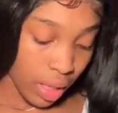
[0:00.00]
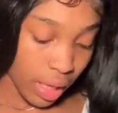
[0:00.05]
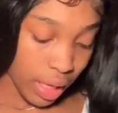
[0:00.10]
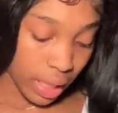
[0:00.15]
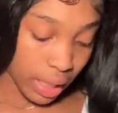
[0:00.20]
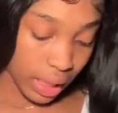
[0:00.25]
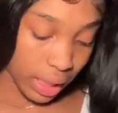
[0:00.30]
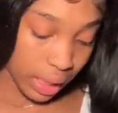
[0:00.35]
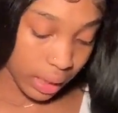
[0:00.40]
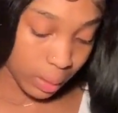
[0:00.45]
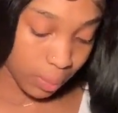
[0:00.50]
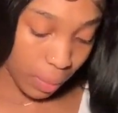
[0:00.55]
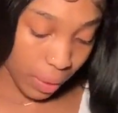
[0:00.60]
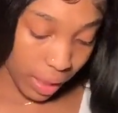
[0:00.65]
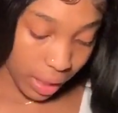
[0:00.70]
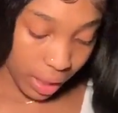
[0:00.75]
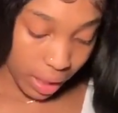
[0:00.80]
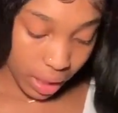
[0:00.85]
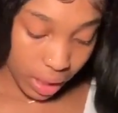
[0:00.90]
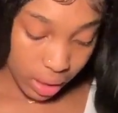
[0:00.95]
in these
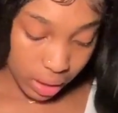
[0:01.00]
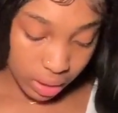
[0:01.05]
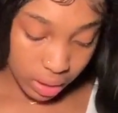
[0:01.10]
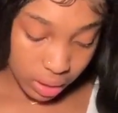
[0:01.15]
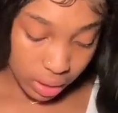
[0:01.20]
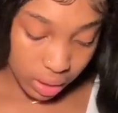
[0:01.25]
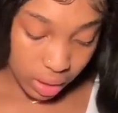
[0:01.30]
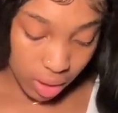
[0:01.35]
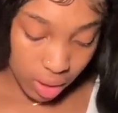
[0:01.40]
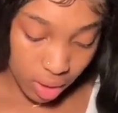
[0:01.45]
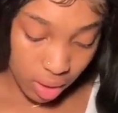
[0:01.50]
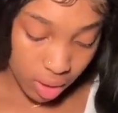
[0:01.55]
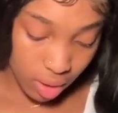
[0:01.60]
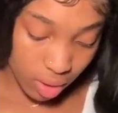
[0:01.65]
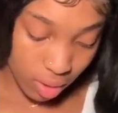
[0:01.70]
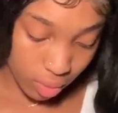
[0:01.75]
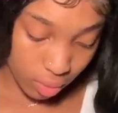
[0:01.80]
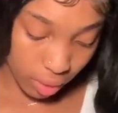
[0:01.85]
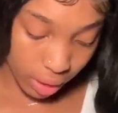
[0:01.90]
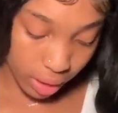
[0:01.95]
pants
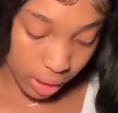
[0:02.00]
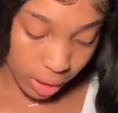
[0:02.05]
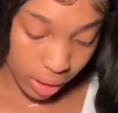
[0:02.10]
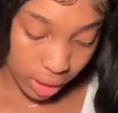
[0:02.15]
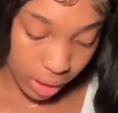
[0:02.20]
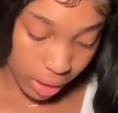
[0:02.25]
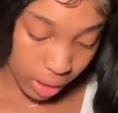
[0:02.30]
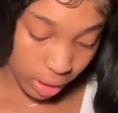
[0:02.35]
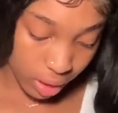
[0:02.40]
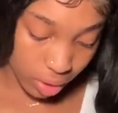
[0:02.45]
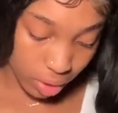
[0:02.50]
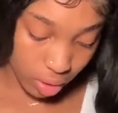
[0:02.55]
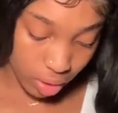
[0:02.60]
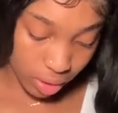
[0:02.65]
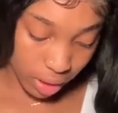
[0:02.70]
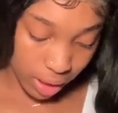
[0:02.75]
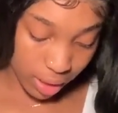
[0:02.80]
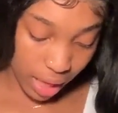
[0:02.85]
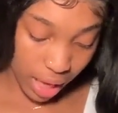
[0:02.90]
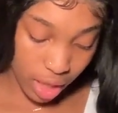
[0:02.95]
right here,
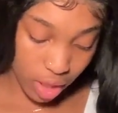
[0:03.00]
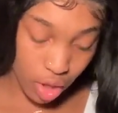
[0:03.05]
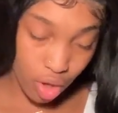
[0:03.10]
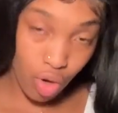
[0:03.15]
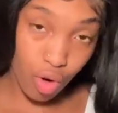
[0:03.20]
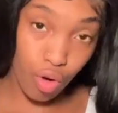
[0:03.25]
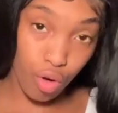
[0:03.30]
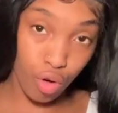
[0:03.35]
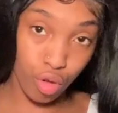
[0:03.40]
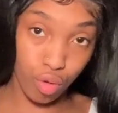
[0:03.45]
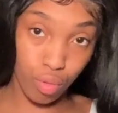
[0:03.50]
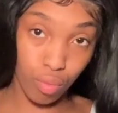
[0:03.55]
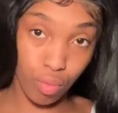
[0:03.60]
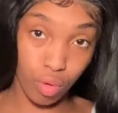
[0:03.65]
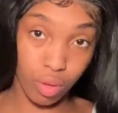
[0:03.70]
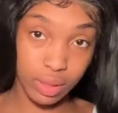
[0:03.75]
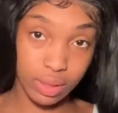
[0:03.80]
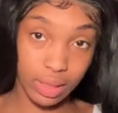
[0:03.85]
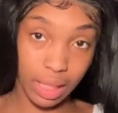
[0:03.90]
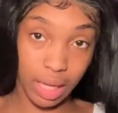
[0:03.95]
they're like
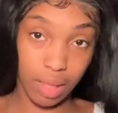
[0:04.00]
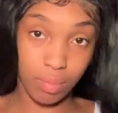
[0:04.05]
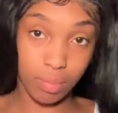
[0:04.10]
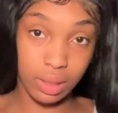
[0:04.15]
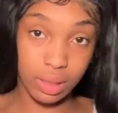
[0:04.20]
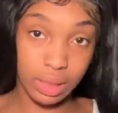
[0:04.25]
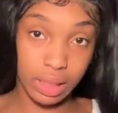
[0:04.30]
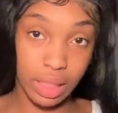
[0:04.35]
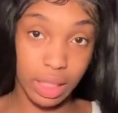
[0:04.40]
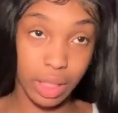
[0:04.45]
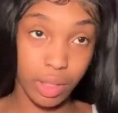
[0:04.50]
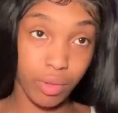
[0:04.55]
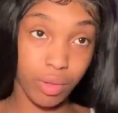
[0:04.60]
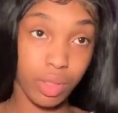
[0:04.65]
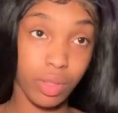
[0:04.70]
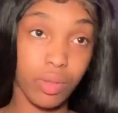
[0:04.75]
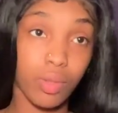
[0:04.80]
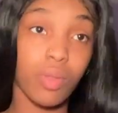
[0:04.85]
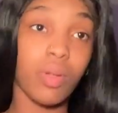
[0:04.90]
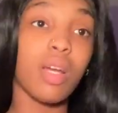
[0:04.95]
corduroy type
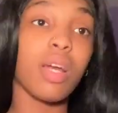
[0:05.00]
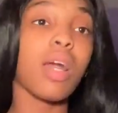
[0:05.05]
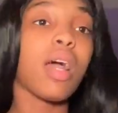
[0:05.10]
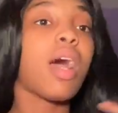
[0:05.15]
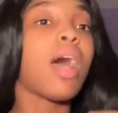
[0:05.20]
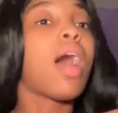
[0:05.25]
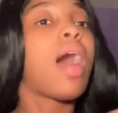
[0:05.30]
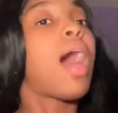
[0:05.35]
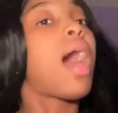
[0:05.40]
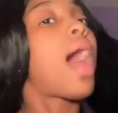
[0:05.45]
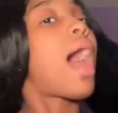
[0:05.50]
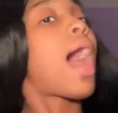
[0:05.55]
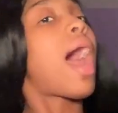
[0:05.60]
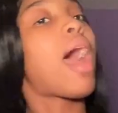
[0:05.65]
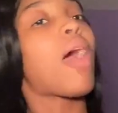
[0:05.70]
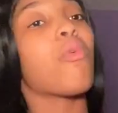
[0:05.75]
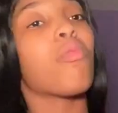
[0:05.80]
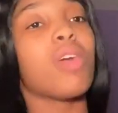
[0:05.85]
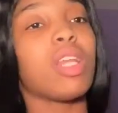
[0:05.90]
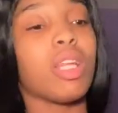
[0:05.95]
material. I
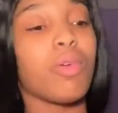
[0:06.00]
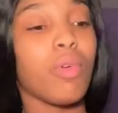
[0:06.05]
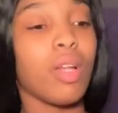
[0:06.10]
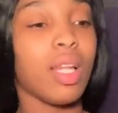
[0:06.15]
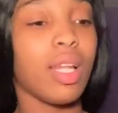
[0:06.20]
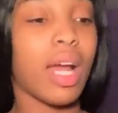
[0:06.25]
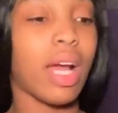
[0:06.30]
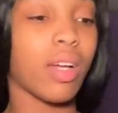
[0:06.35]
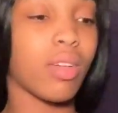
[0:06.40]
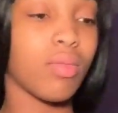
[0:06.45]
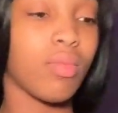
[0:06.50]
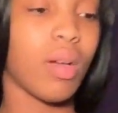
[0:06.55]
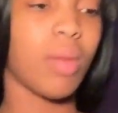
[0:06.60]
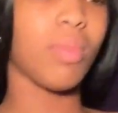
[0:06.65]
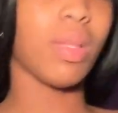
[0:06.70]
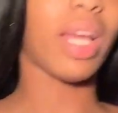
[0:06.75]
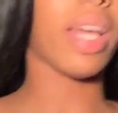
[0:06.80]
really, really like them. I'm